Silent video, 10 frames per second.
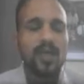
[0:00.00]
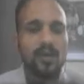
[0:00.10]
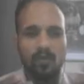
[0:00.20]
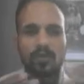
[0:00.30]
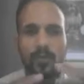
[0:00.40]

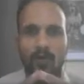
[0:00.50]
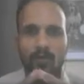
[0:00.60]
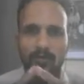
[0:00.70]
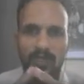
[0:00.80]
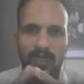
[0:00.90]
fourth power
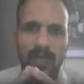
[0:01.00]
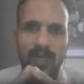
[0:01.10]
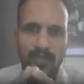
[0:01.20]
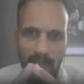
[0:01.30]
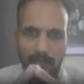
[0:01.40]
of the
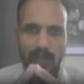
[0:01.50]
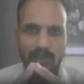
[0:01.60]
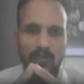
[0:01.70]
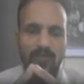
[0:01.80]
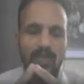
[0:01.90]

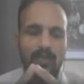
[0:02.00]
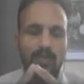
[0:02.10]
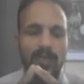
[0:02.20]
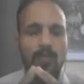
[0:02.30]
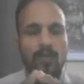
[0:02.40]
temperature of that
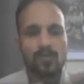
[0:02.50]
black body.